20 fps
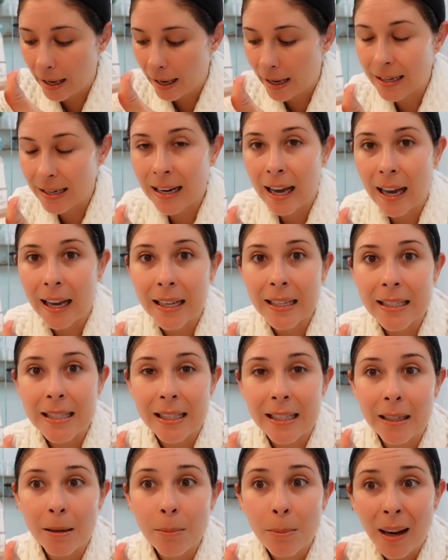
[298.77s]
and
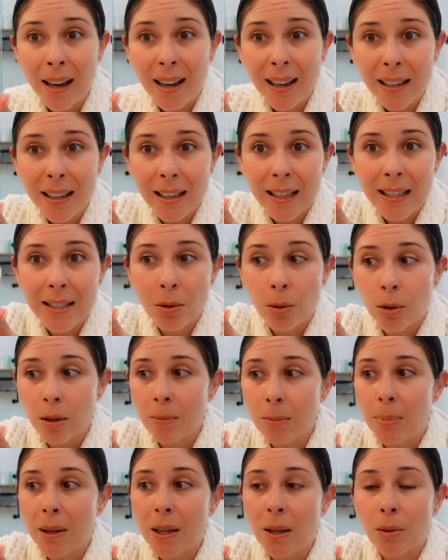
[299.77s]
niacinamide is going
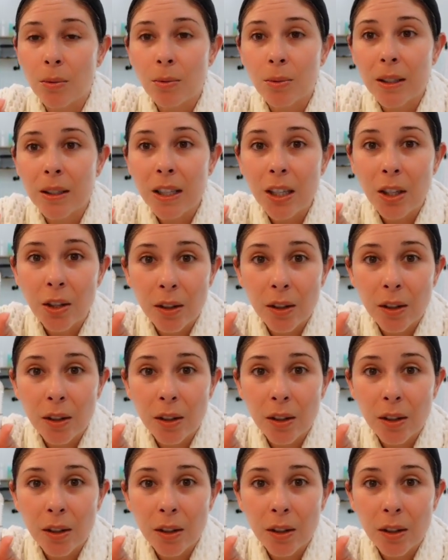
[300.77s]
to be a really